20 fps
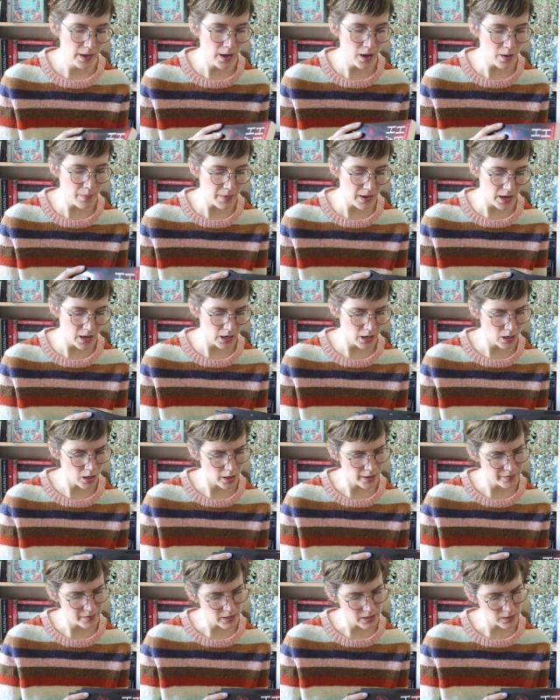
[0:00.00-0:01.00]
And I
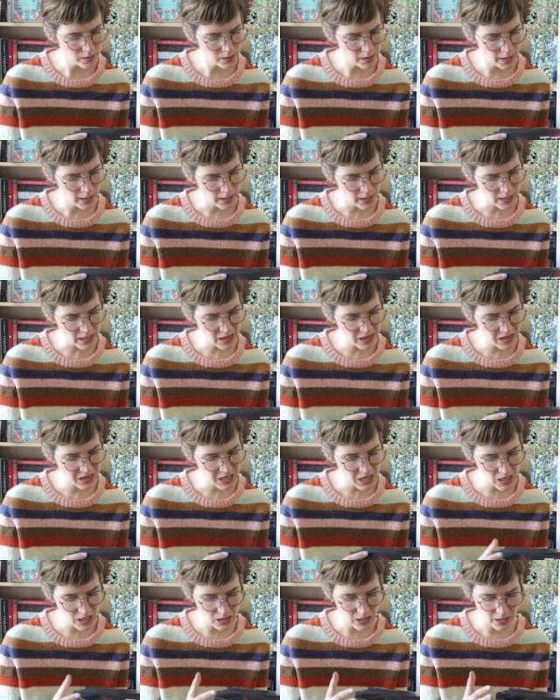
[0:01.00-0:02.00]
got these, and I
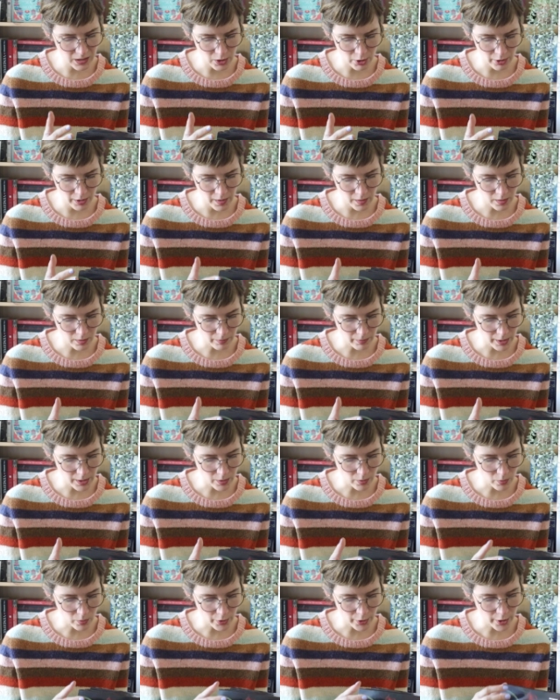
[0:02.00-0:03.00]
think that they're in the
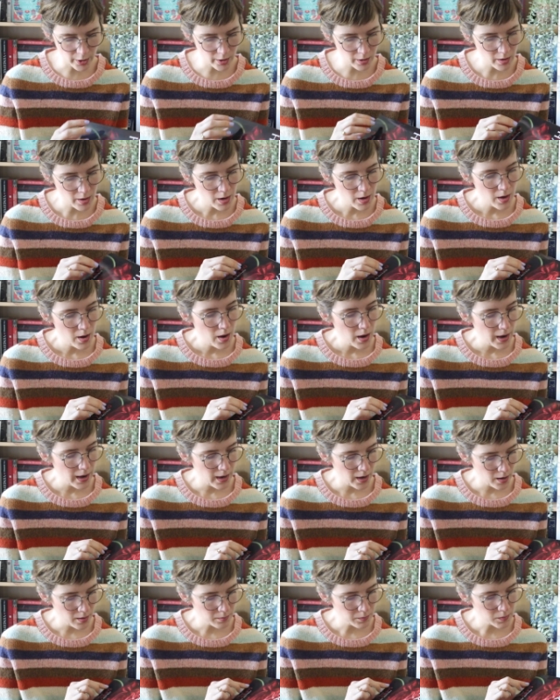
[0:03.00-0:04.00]
right order.
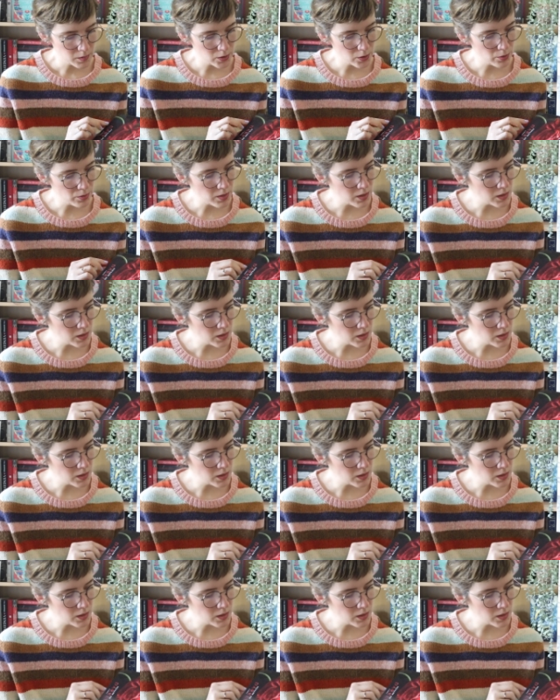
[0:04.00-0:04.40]
So